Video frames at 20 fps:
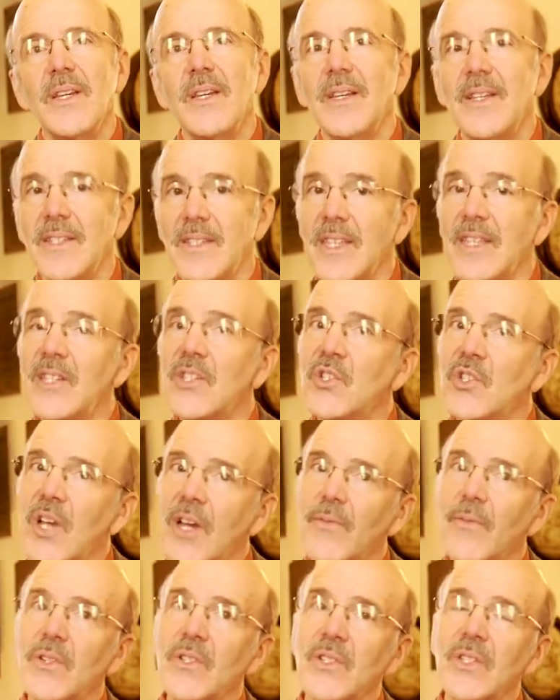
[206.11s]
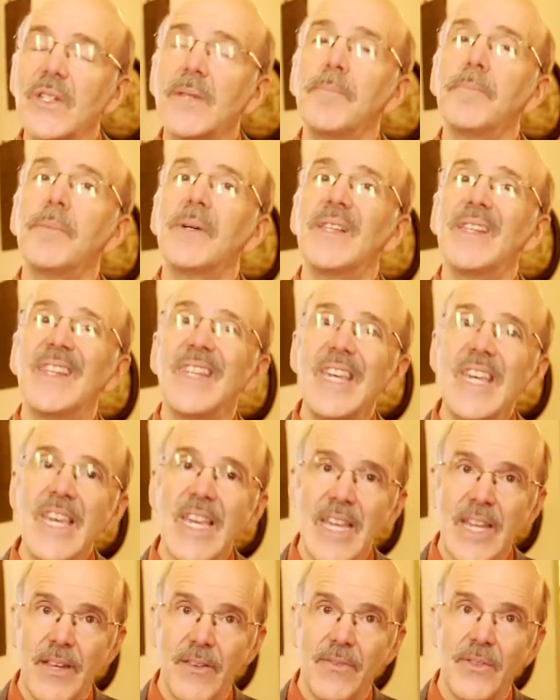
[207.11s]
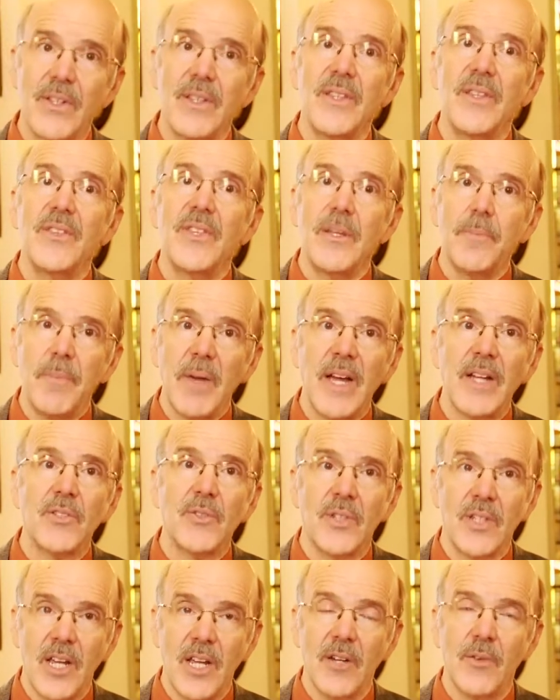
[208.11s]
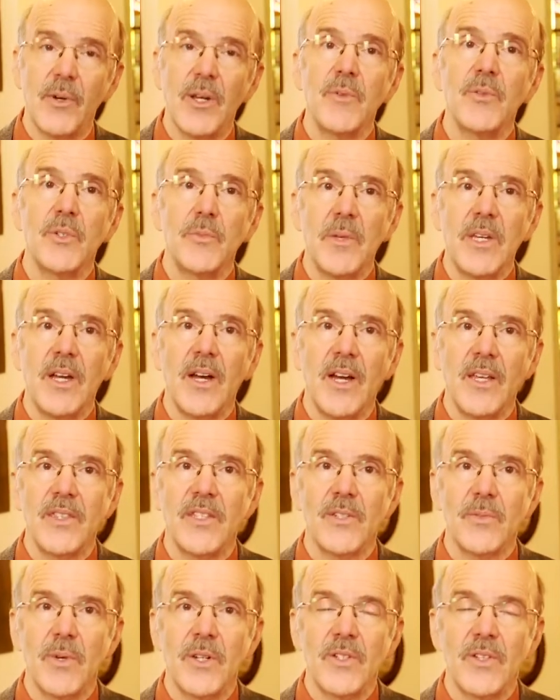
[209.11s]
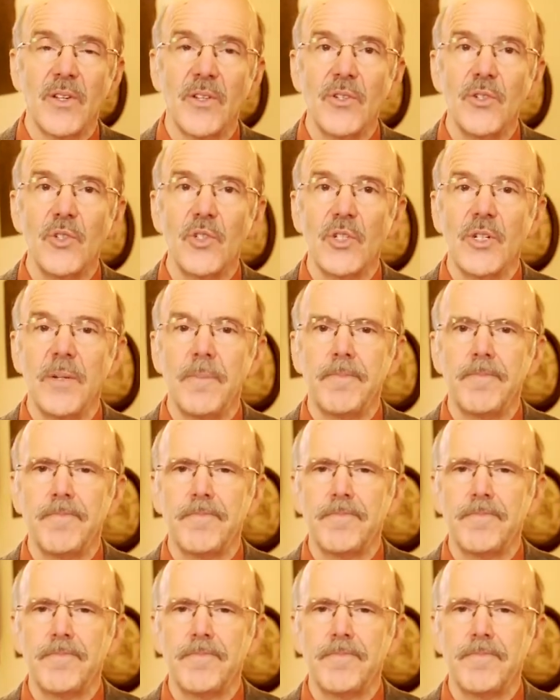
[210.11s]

is that Jefferson believed that Patrick Henry was behind this resolution.